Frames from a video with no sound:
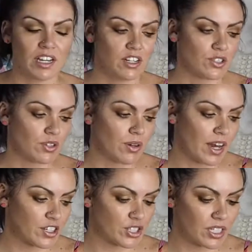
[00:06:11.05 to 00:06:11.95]
So you
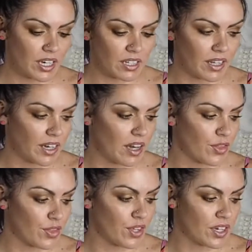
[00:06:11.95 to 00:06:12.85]
actually get like a
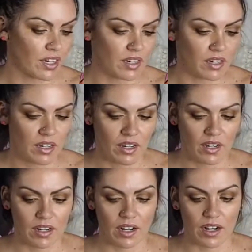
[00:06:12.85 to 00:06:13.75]
thicker,
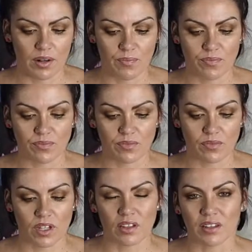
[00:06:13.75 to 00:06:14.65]

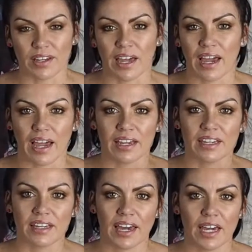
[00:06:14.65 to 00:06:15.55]
like a
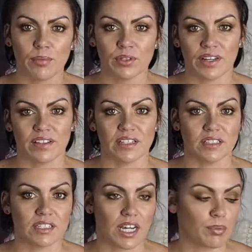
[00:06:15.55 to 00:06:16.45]
hanging cable, and then
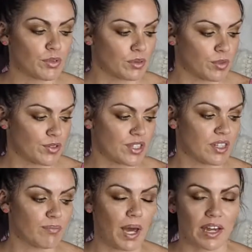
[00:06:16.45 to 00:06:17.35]
staple them onto the
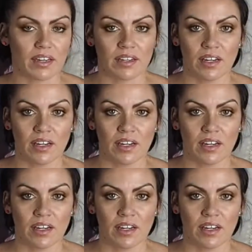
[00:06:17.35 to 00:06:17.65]
back